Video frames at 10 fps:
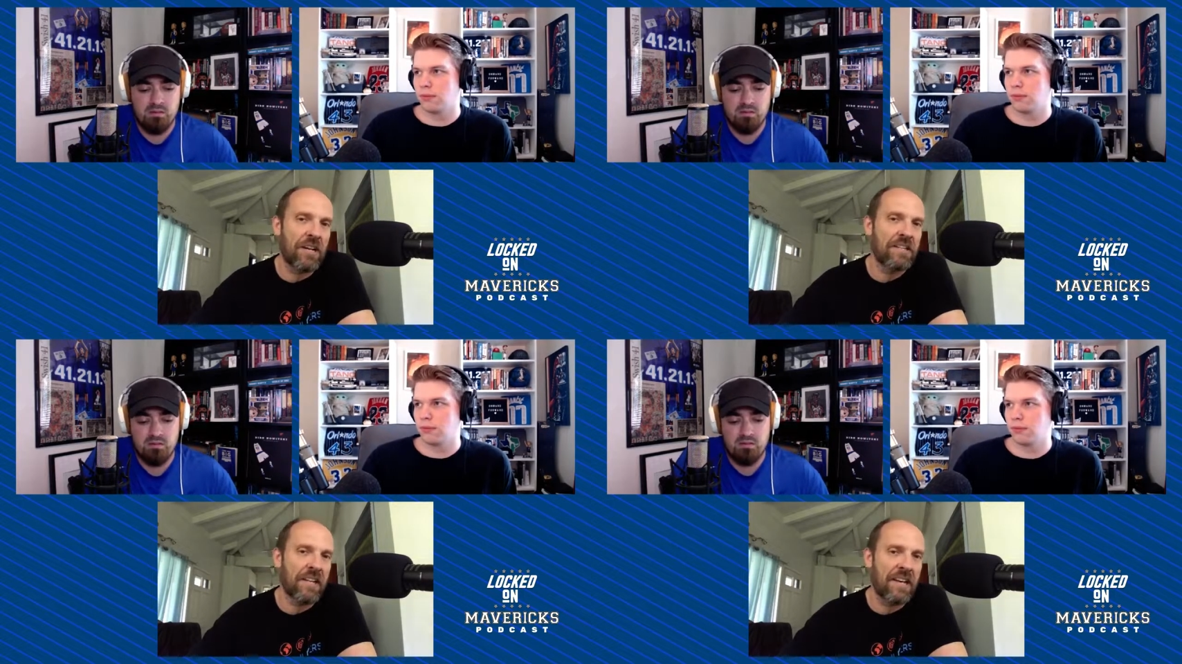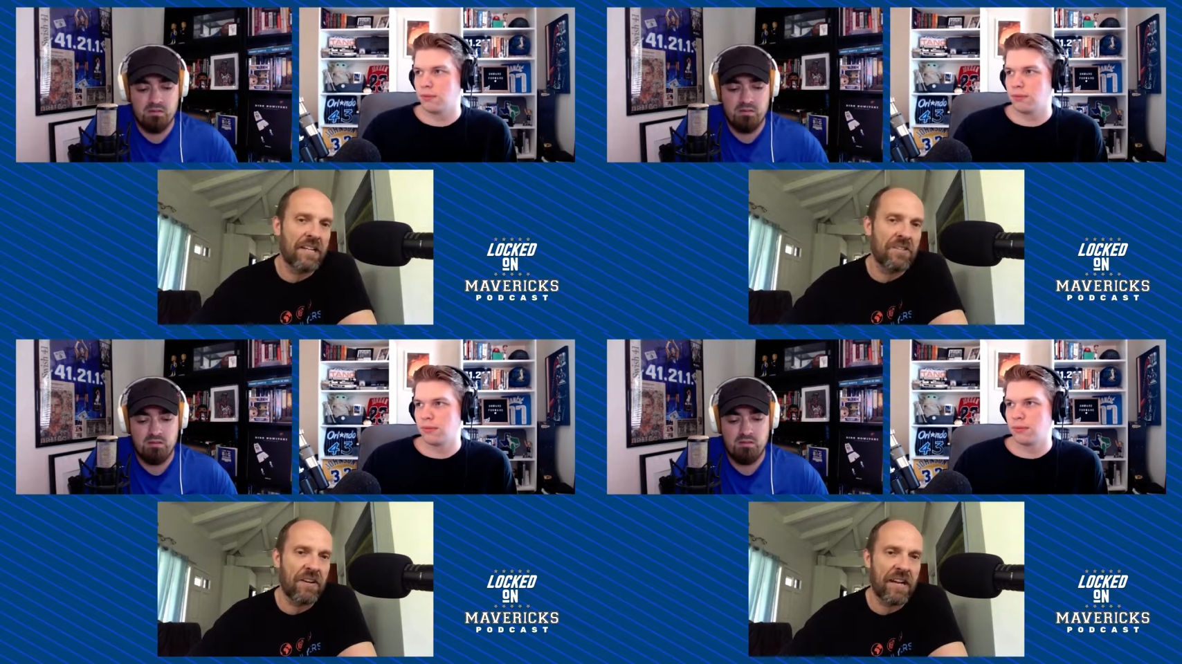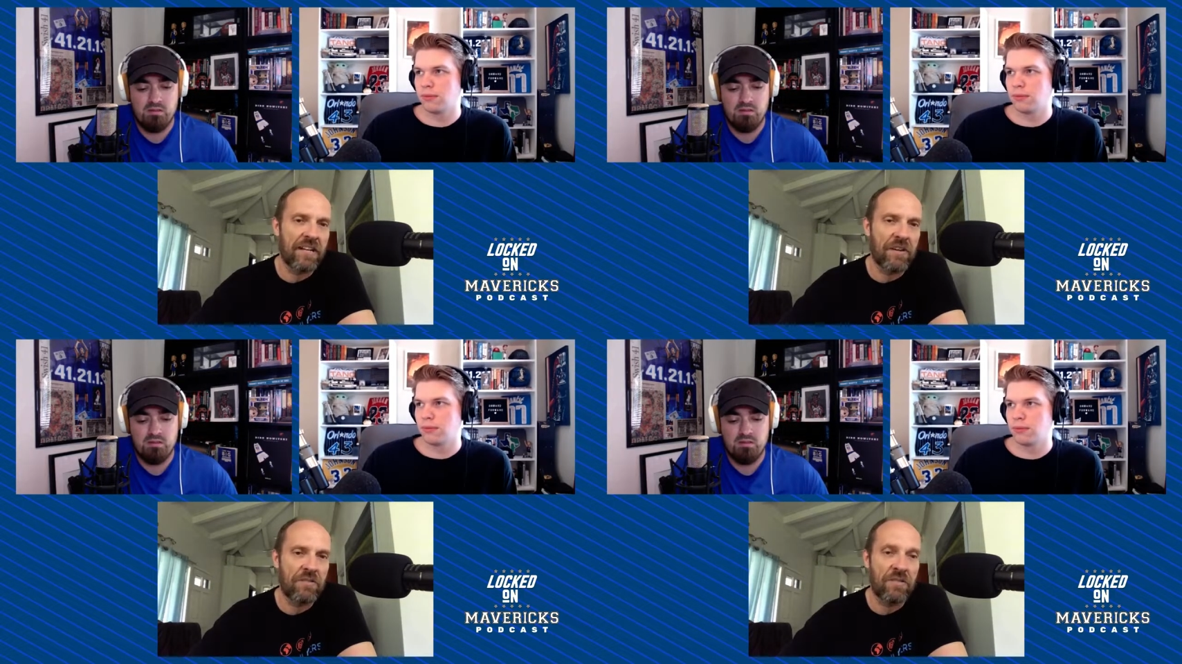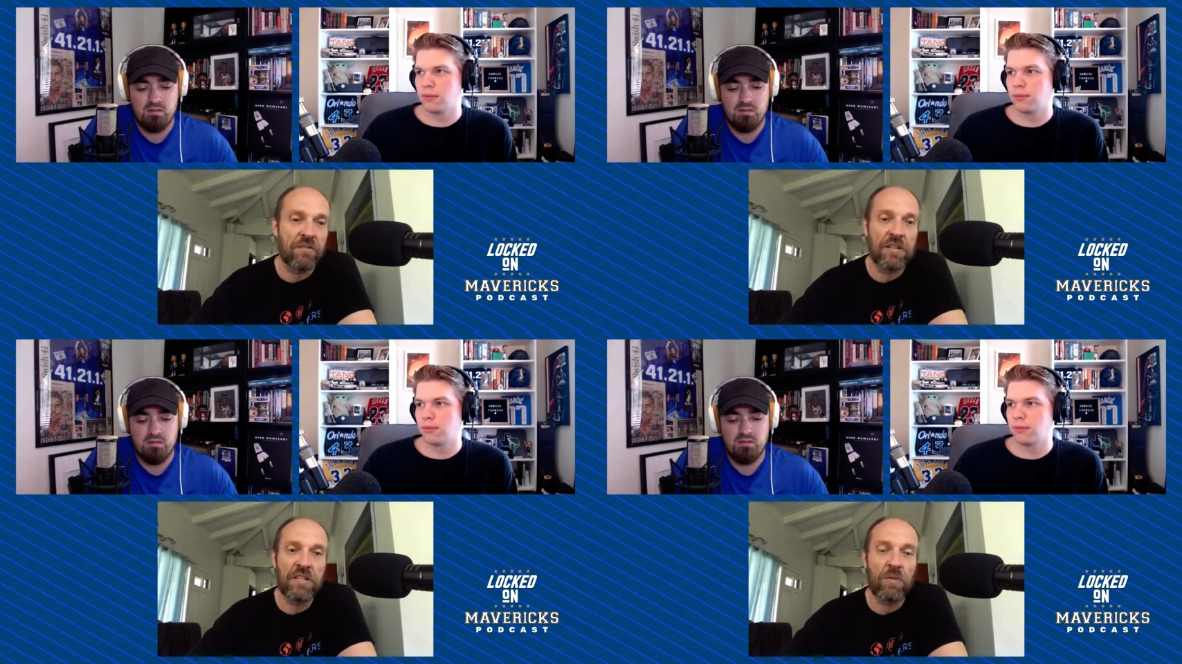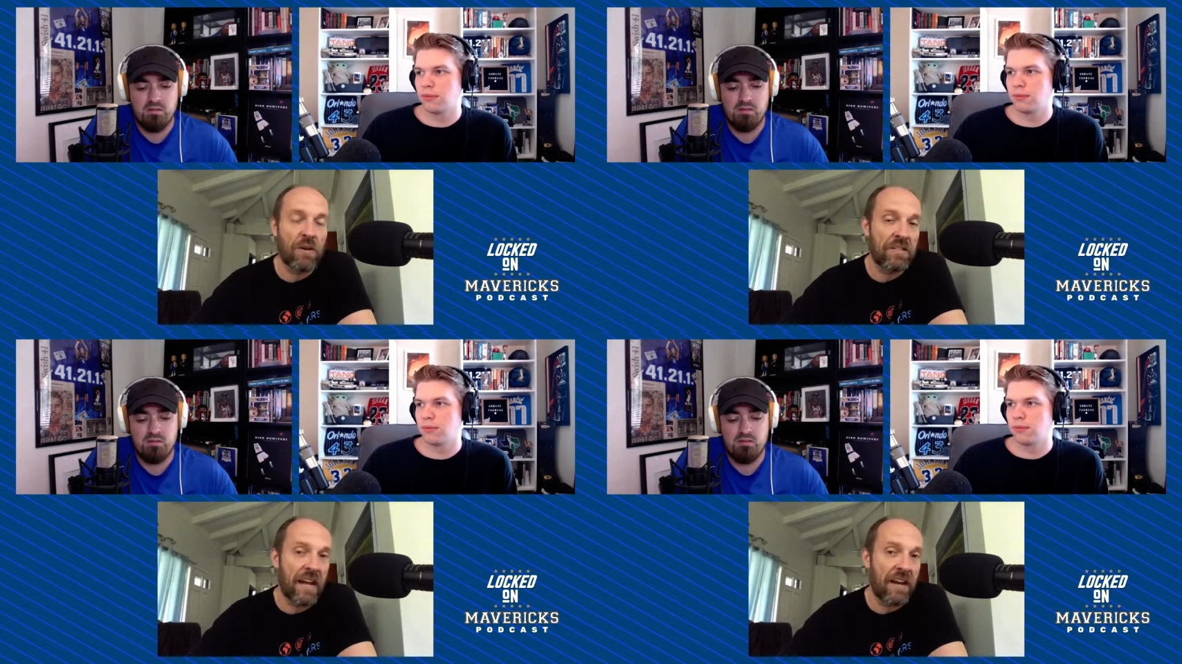Speaker 1: Jason Kidd as their head coach. So Chris
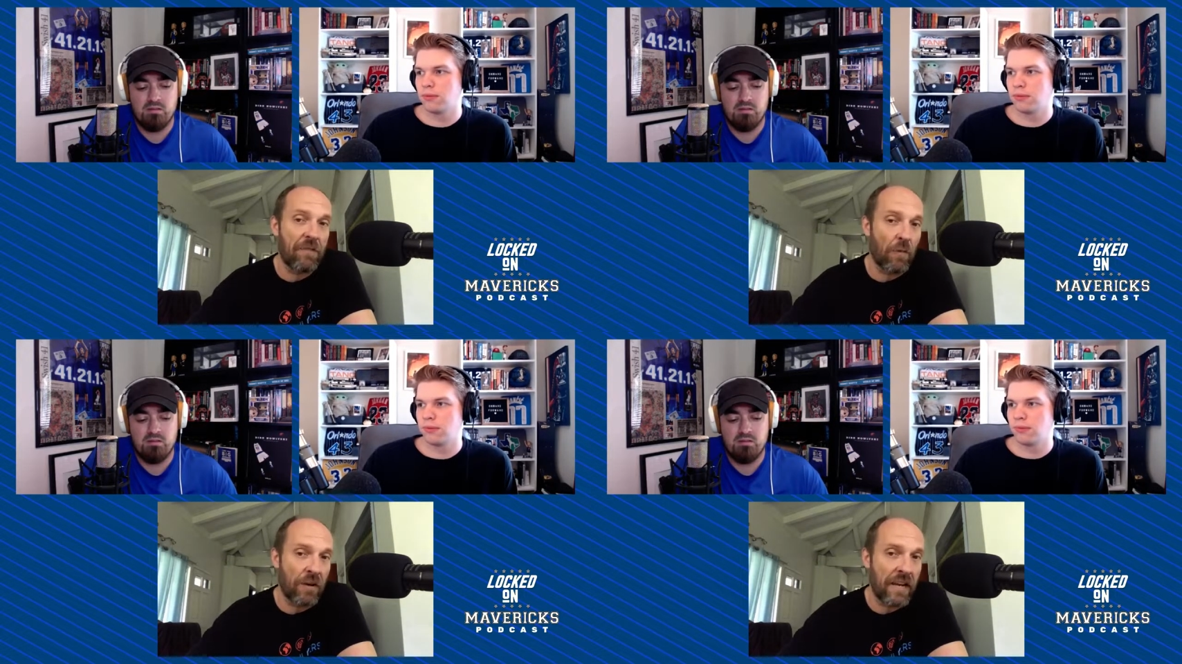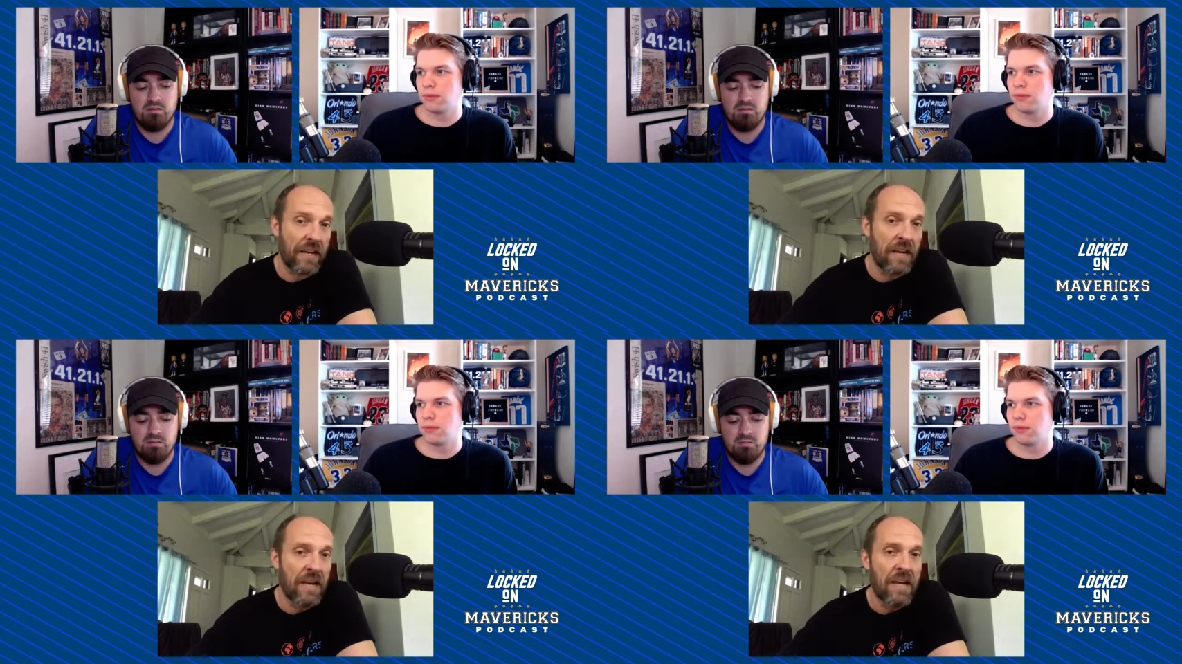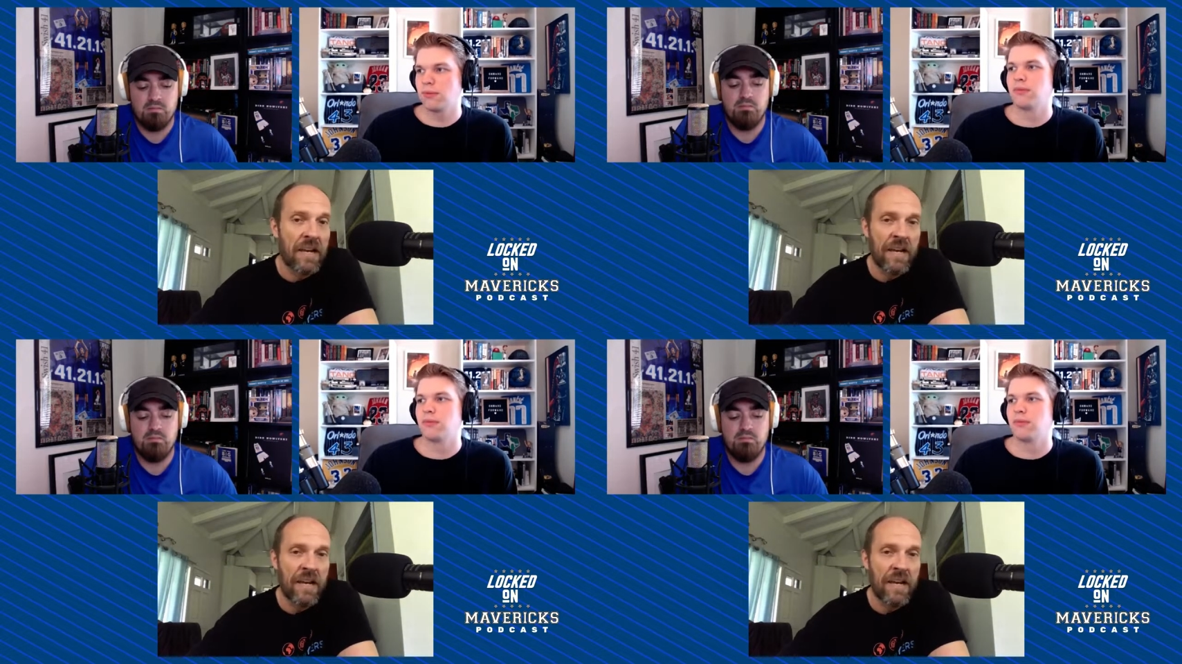Duarte out of Oregon